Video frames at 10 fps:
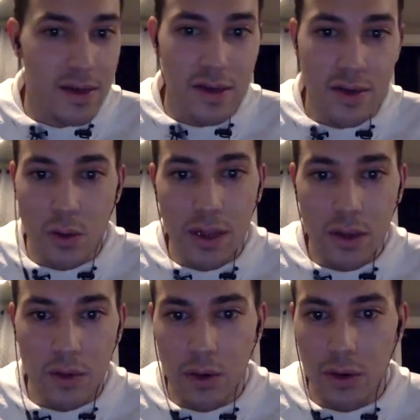She's only a
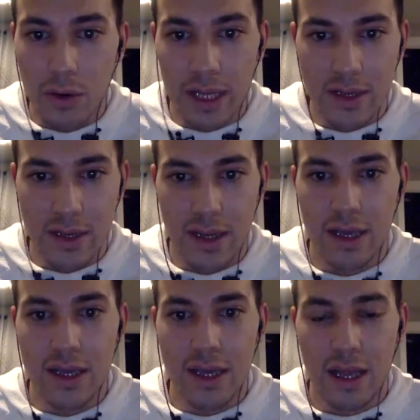little girl, and
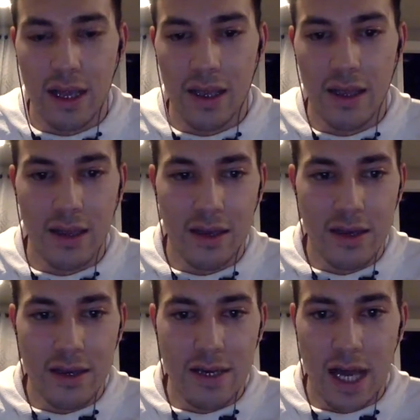like
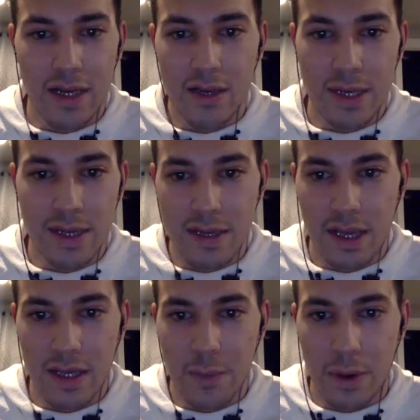she had an amazing
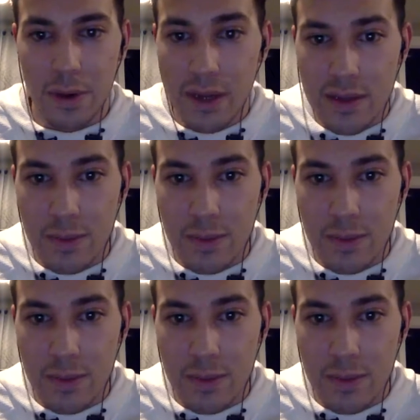experience.